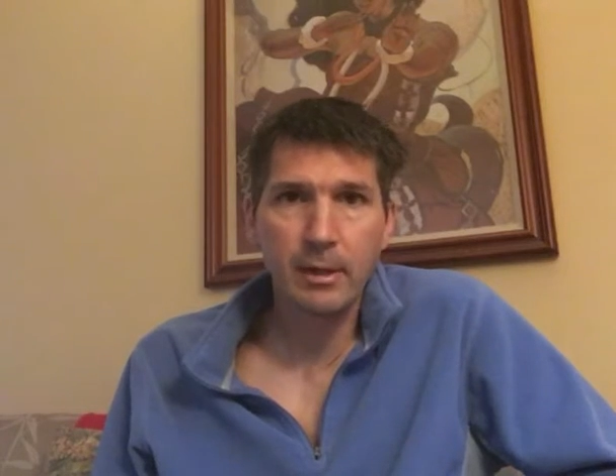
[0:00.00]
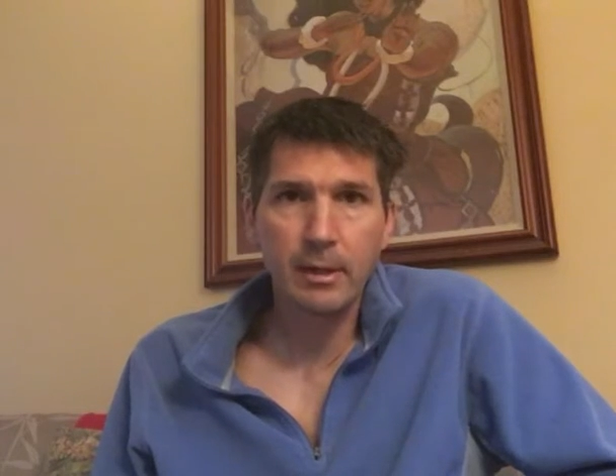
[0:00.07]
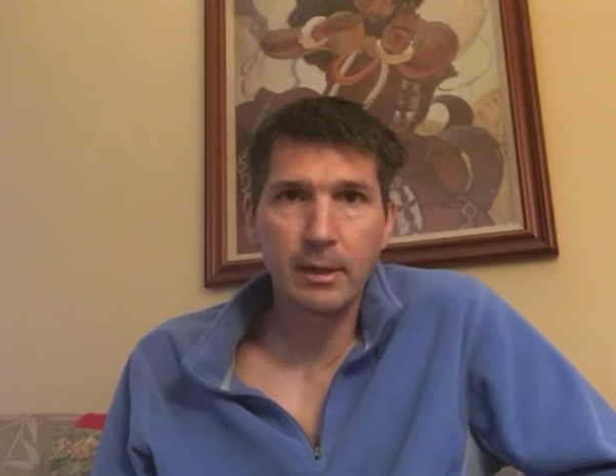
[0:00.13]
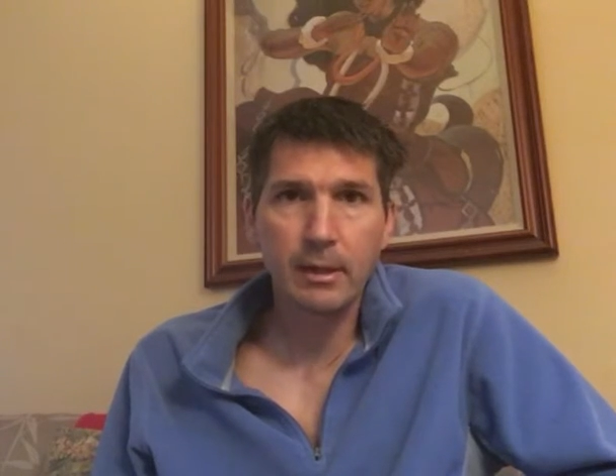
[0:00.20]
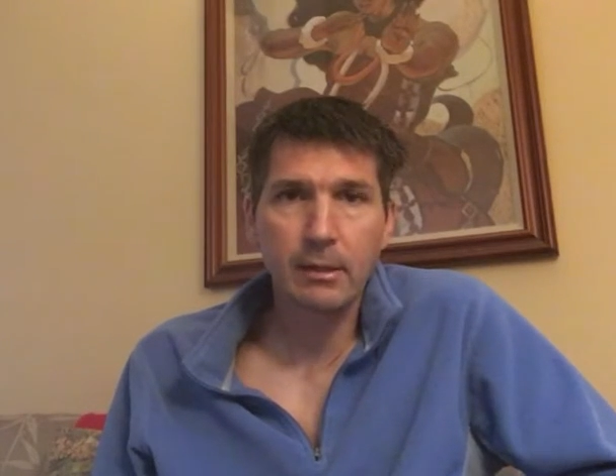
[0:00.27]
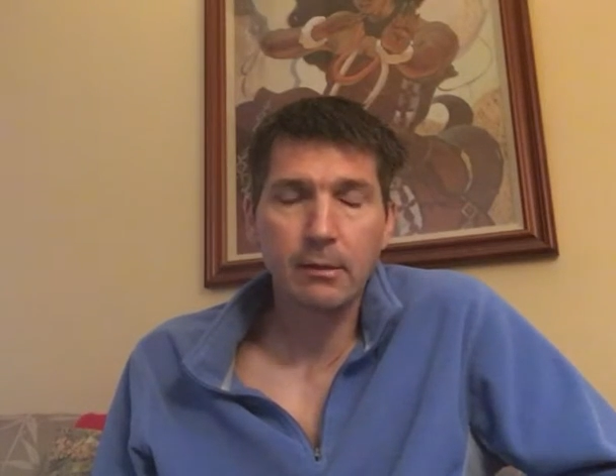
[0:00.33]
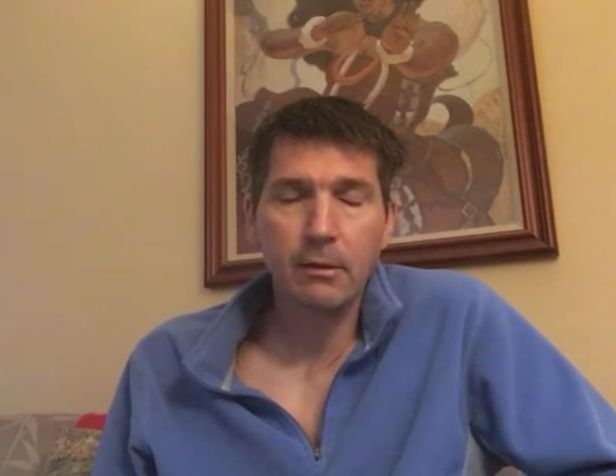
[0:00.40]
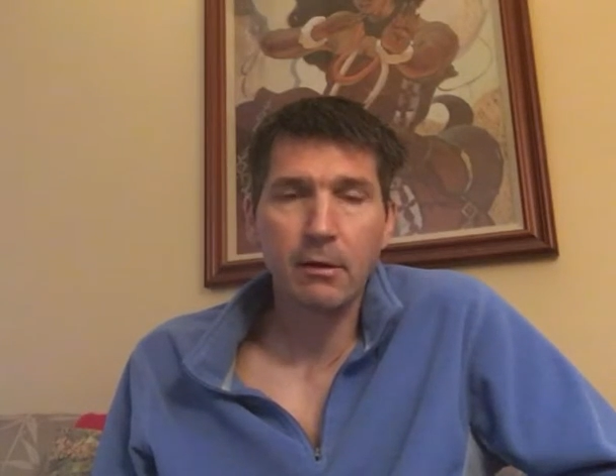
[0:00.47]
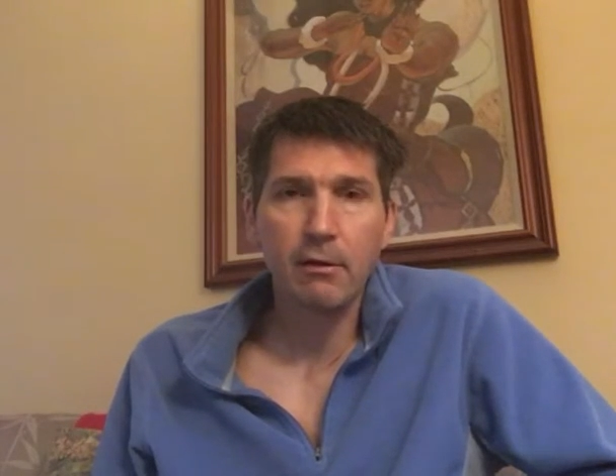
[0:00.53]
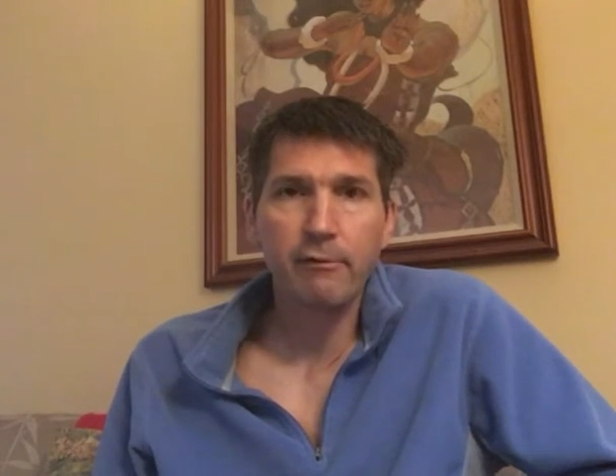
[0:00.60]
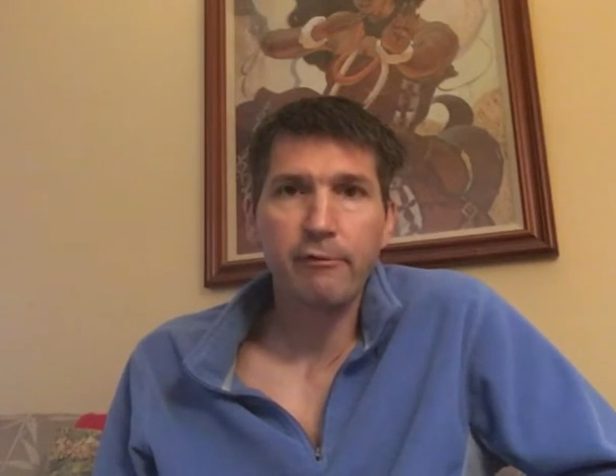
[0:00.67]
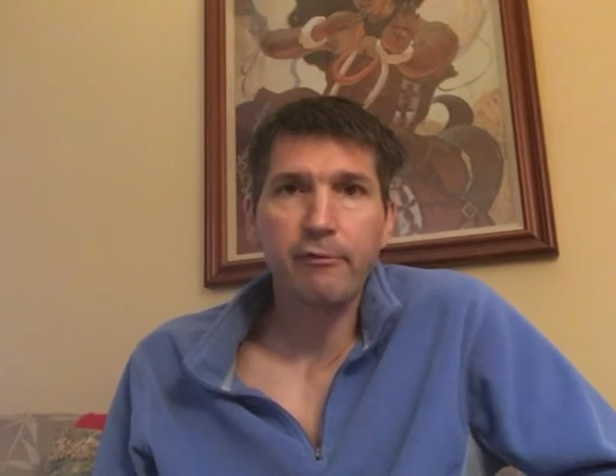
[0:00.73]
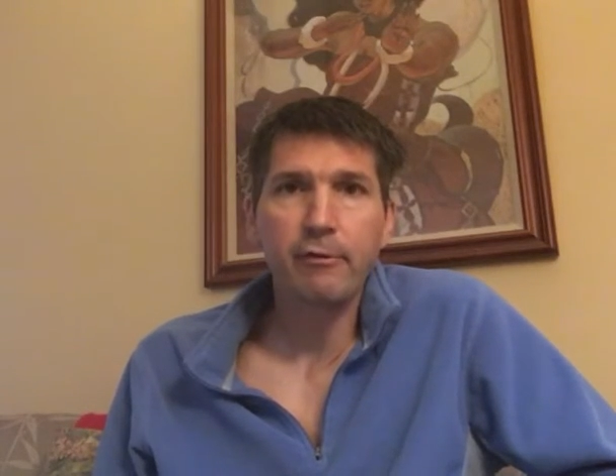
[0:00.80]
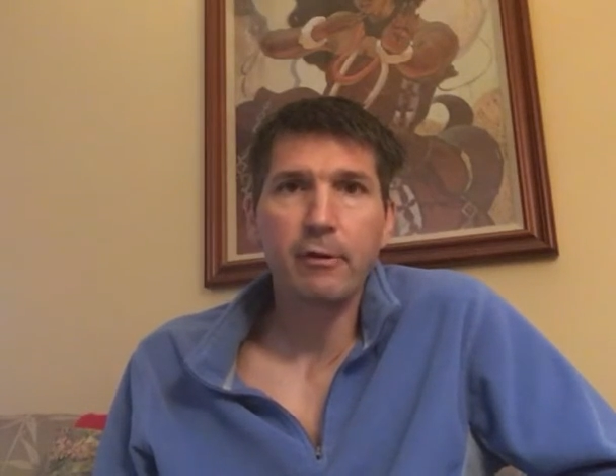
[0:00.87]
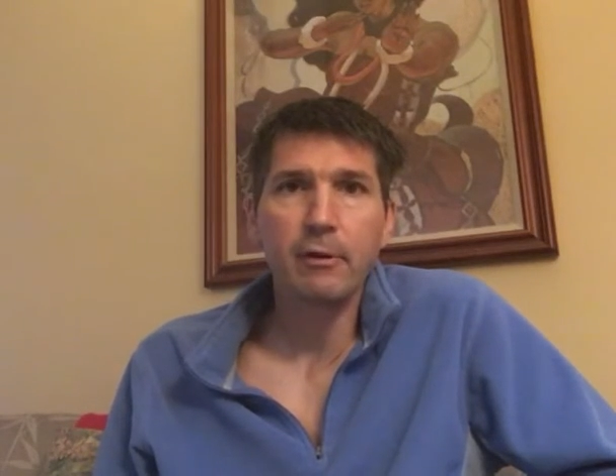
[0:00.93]
to get
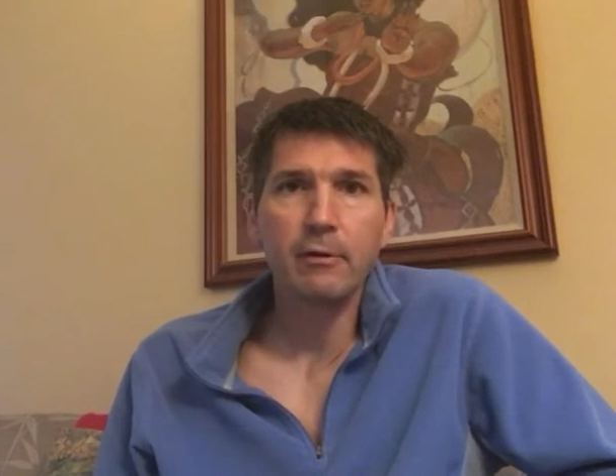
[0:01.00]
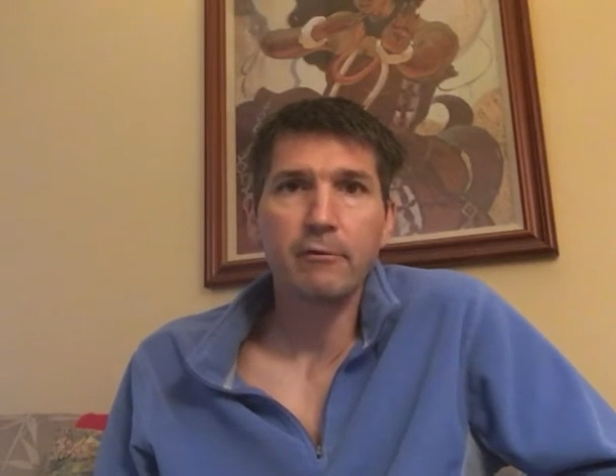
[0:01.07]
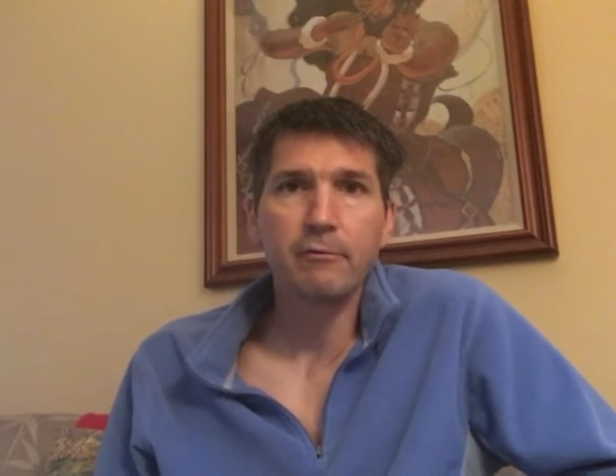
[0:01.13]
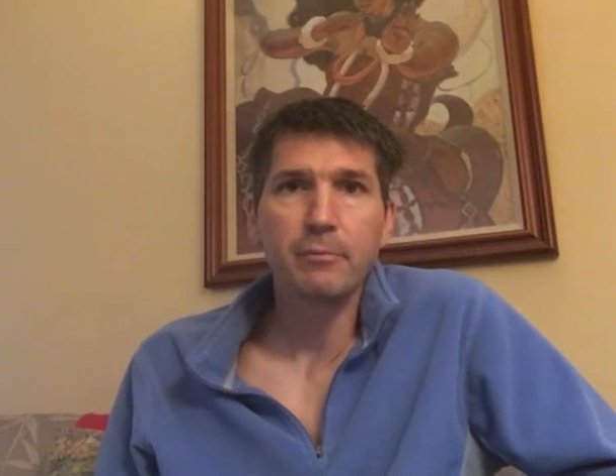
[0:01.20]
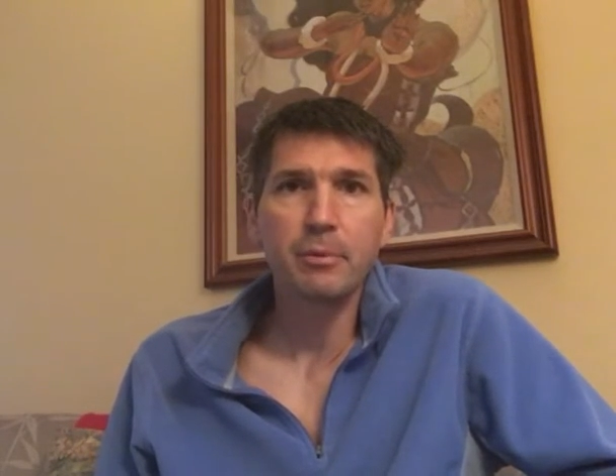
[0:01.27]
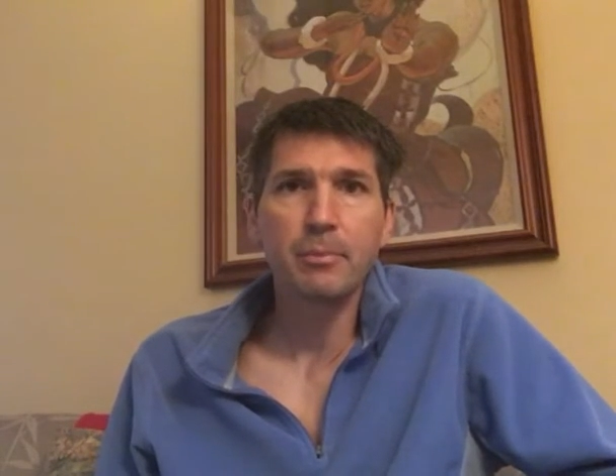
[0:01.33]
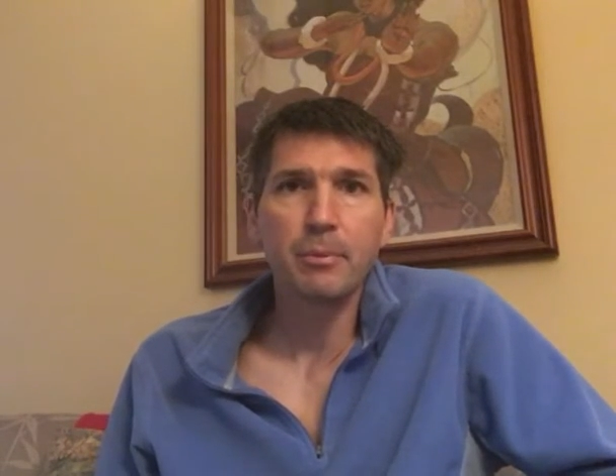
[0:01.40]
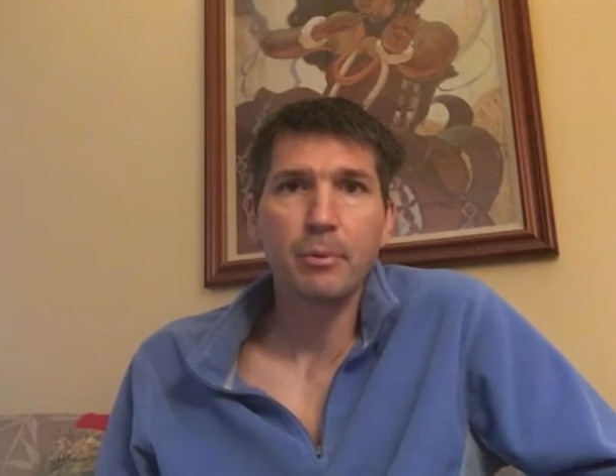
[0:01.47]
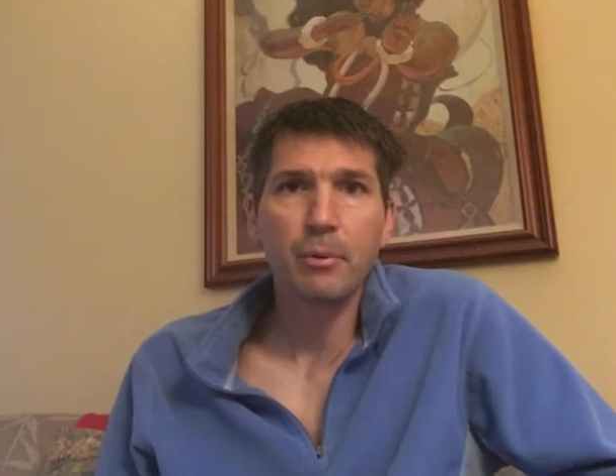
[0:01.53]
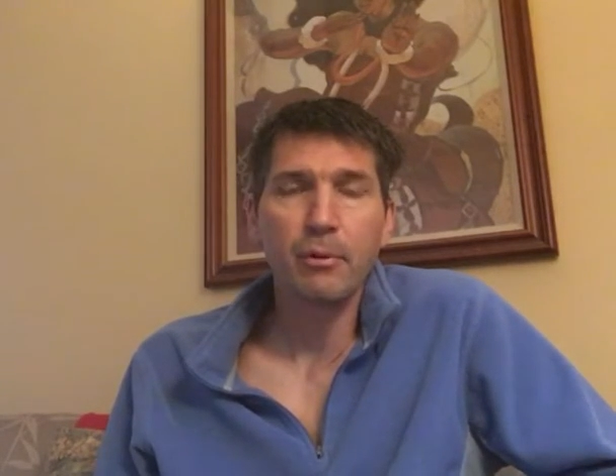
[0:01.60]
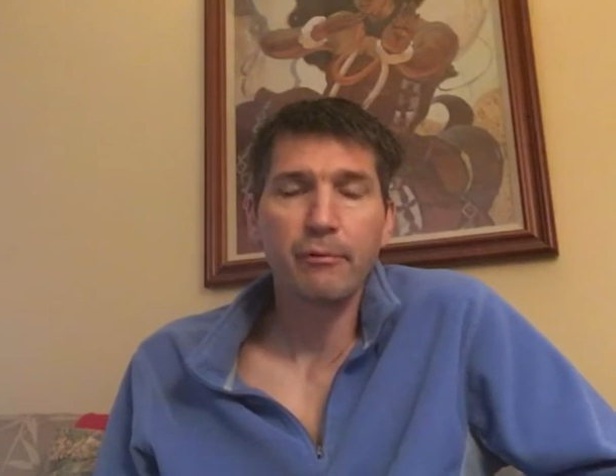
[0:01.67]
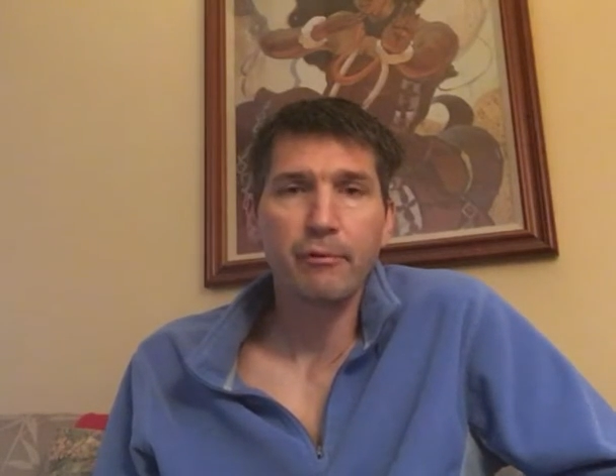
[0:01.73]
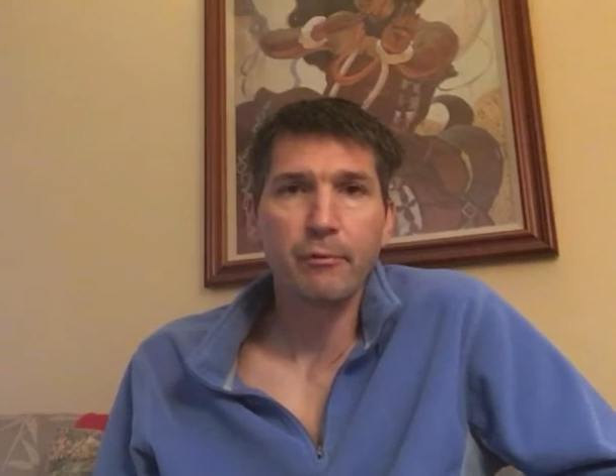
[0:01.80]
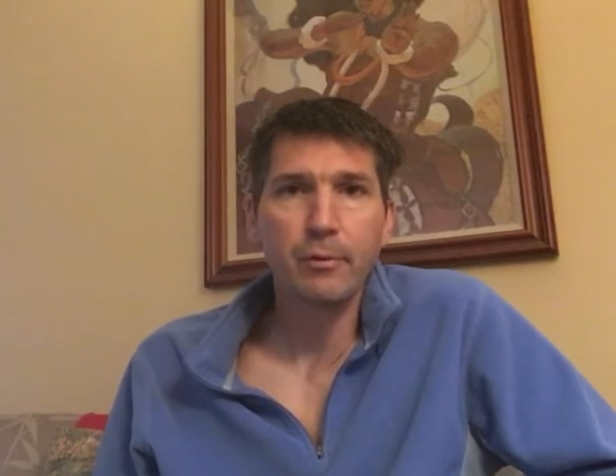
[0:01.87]
off of buprenorphine,